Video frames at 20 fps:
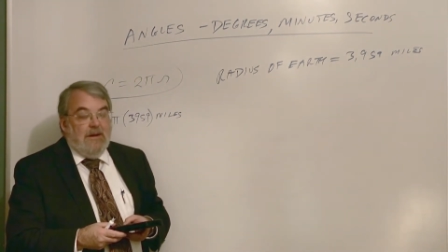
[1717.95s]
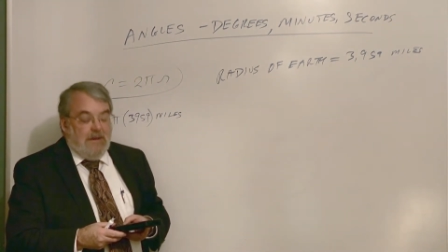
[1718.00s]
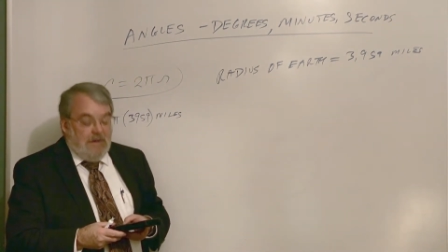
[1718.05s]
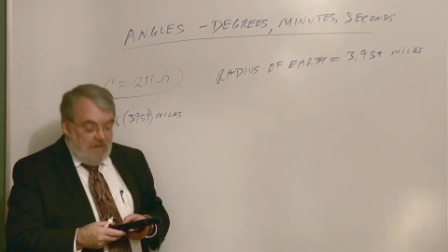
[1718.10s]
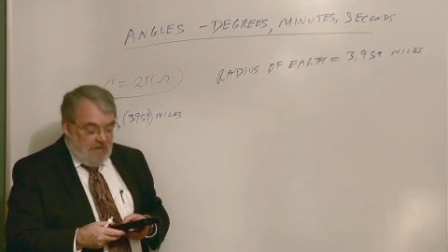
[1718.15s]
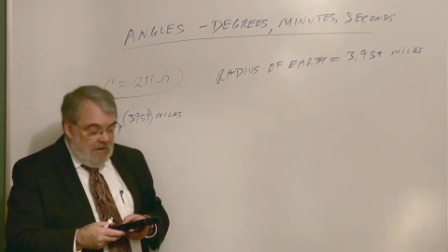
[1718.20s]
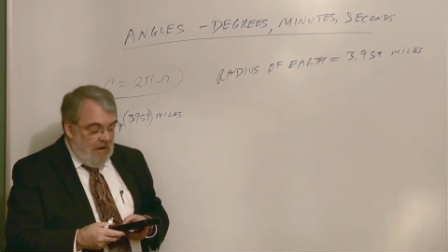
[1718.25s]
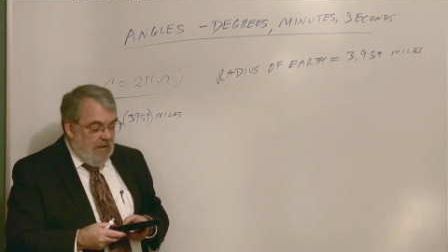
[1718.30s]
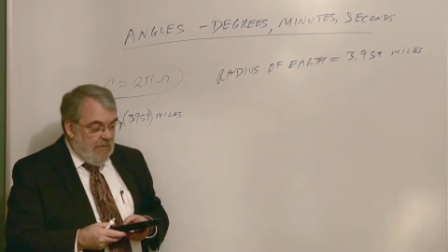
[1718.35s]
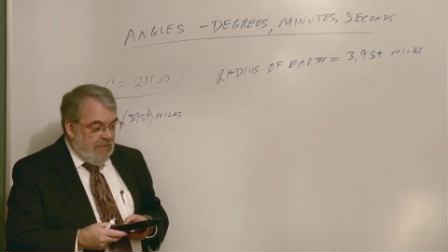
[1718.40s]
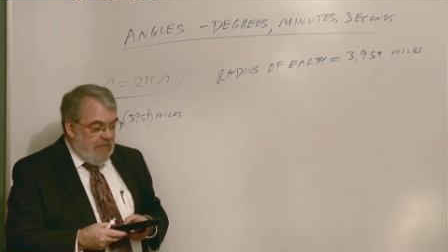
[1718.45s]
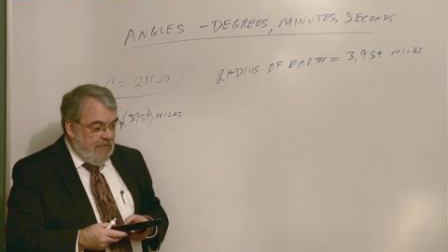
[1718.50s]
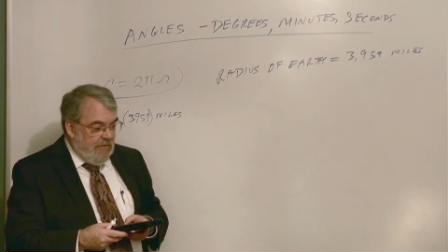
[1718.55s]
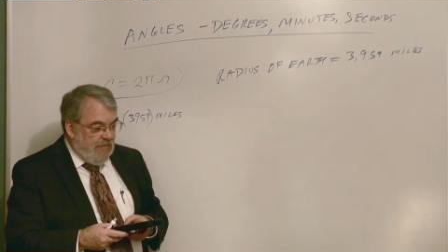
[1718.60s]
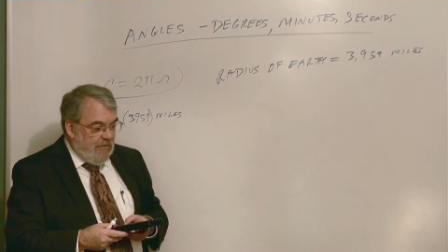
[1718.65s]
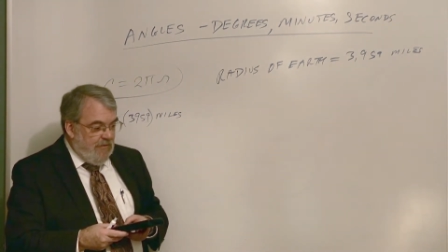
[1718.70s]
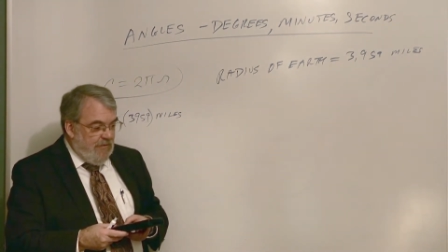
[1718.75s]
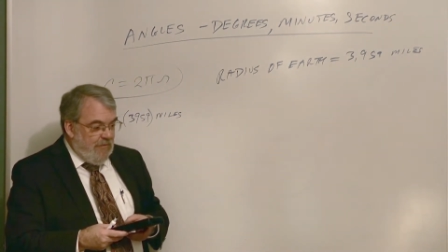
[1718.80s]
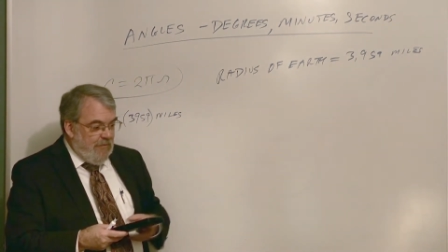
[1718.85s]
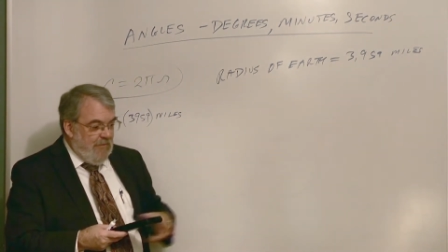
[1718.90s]

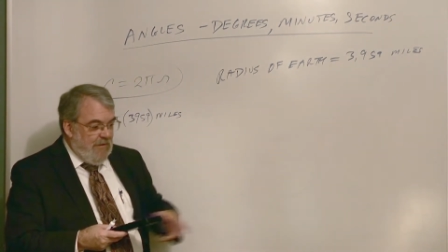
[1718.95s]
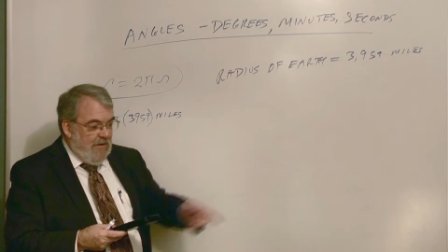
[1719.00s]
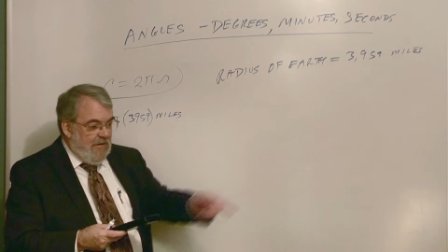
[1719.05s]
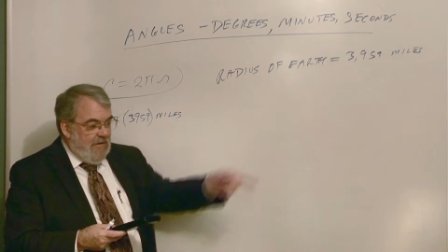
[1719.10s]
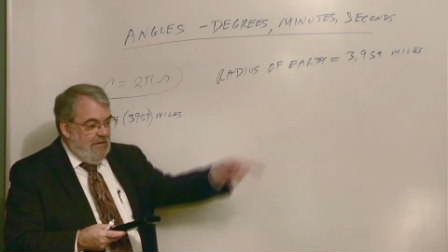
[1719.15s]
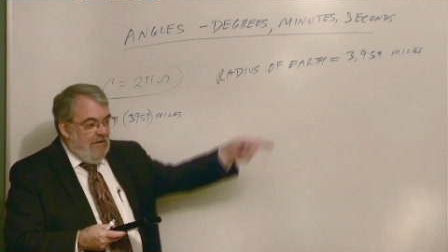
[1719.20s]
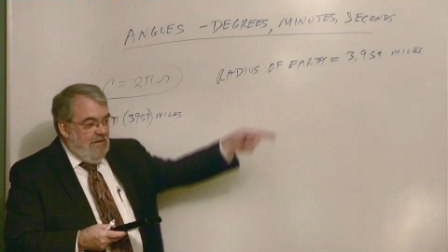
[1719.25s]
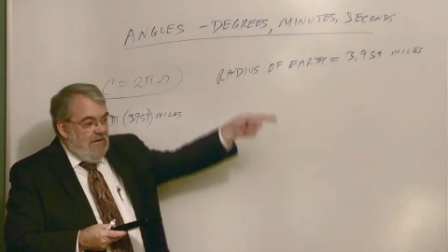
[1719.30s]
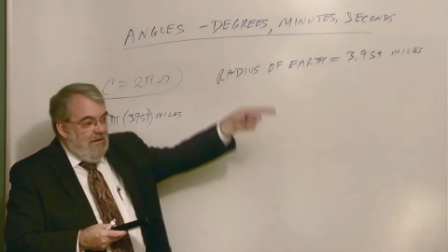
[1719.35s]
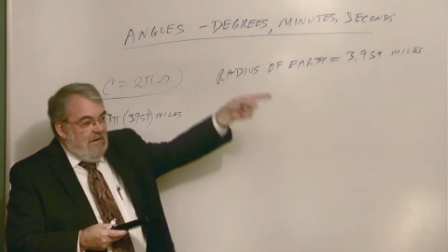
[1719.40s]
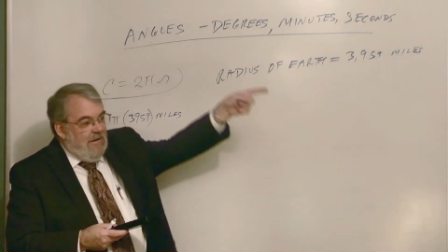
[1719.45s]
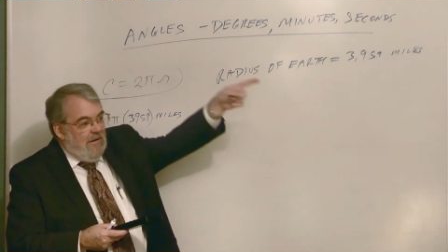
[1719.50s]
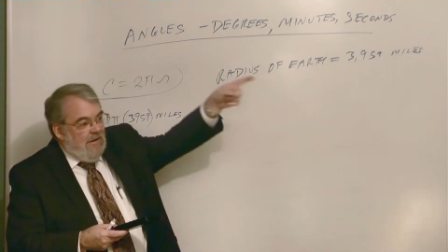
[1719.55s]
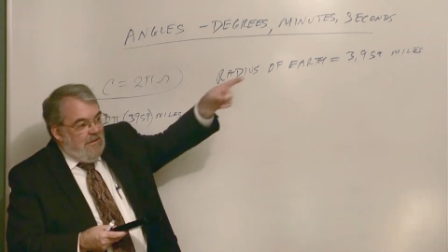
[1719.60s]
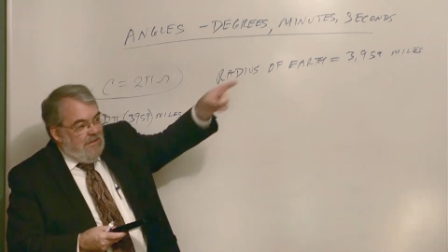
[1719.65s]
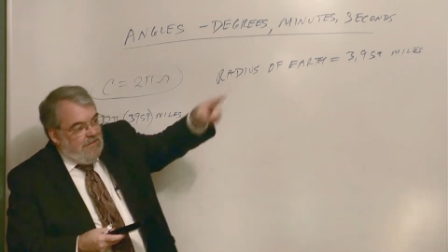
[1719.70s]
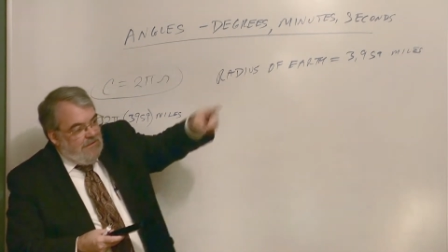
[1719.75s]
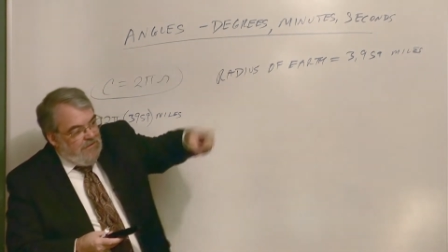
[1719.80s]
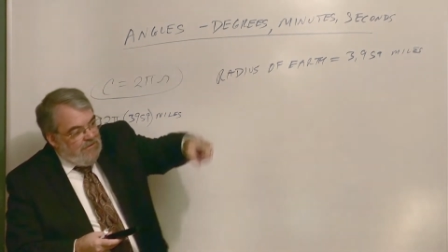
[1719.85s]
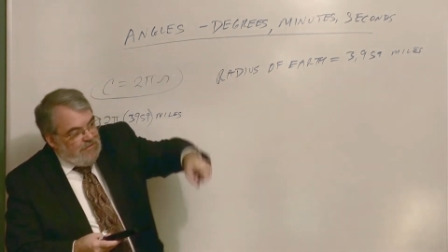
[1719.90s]
kilometers, which meant
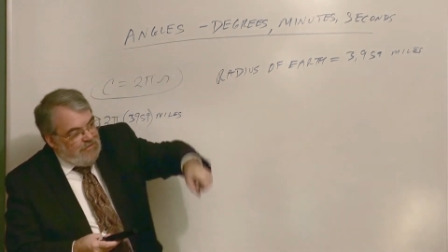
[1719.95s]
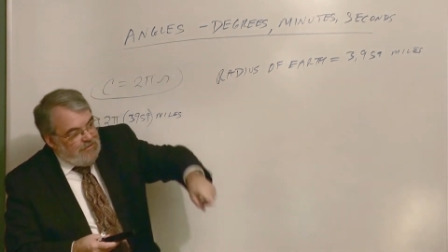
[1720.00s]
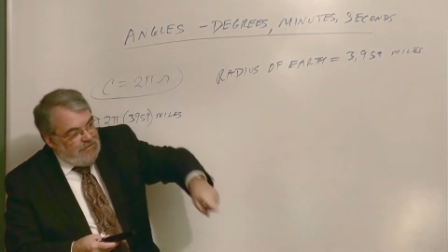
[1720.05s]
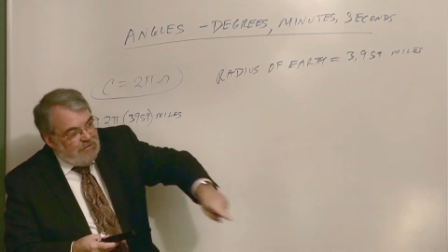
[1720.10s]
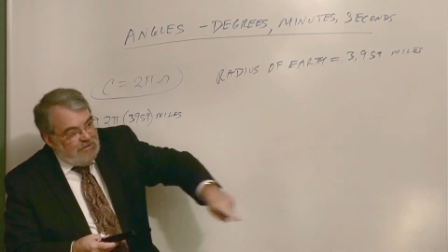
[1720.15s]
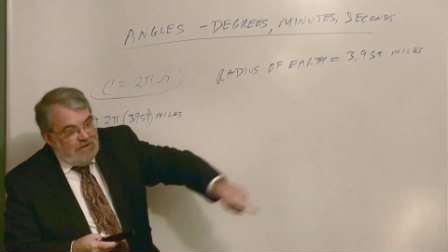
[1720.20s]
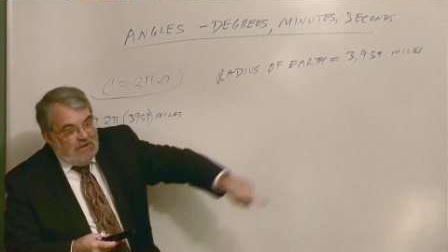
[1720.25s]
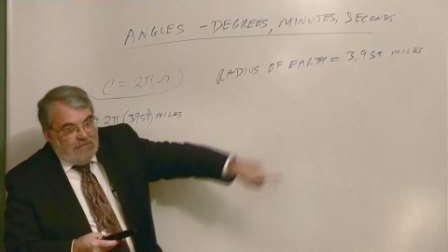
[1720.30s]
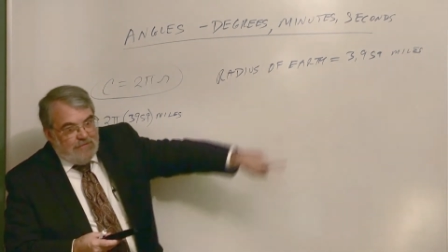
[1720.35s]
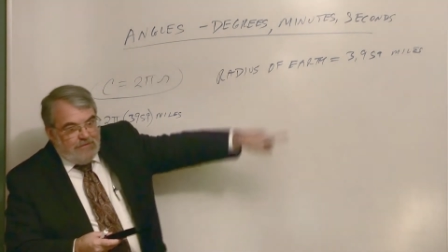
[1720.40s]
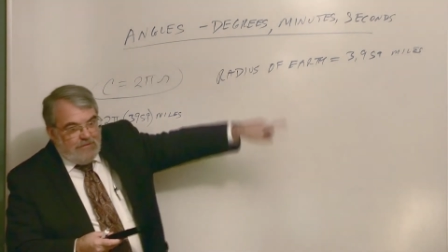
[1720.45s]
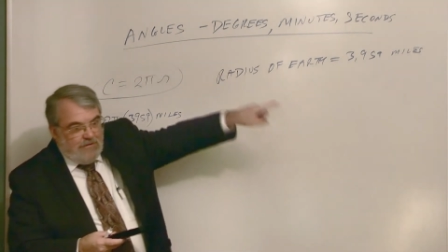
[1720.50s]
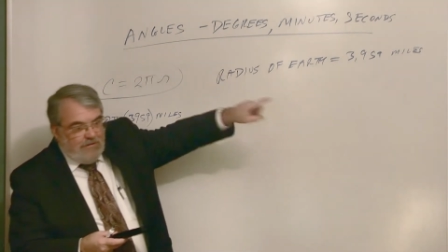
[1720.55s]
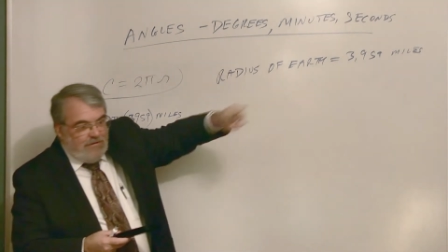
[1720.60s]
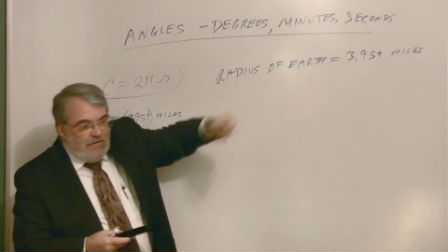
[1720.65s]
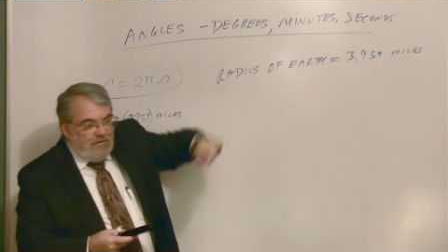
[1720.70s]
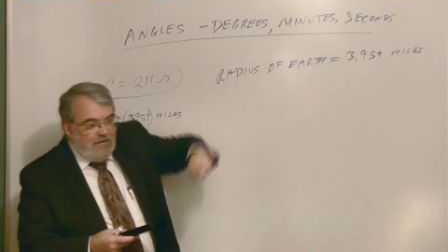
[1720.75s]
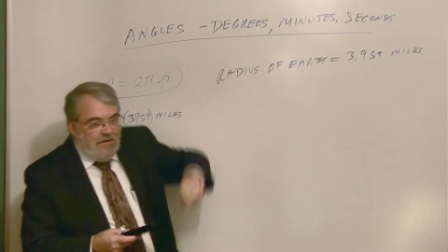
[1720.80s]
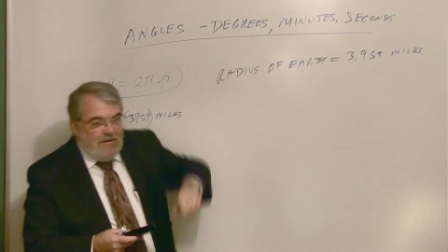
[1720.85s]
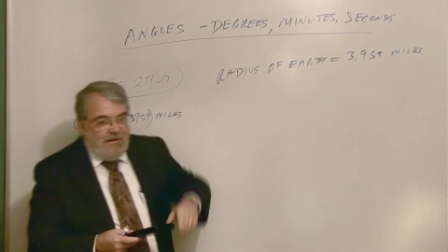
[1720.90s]
this
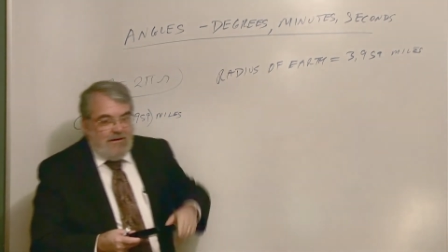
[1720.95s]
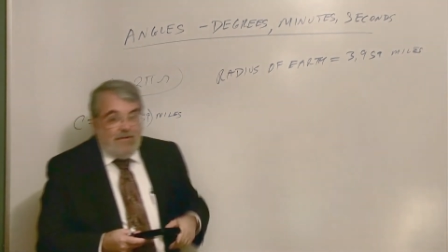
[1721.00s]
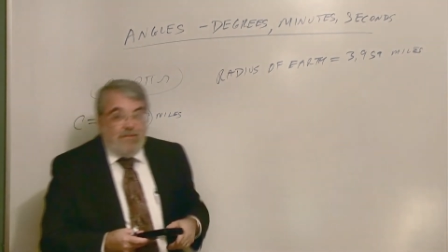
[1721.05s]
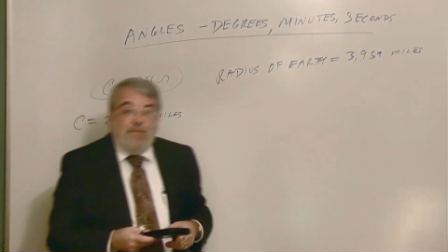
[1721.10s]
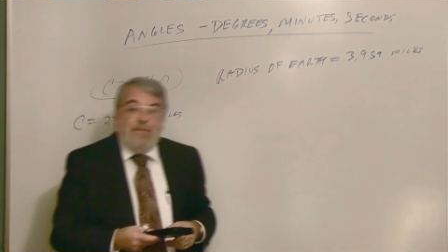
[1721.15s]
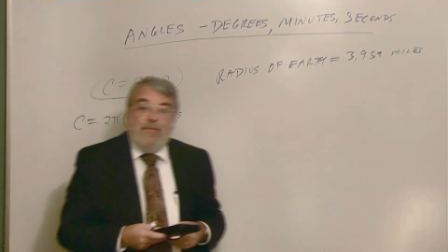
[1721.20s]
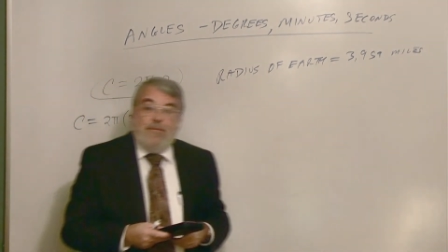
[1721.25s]
circumference is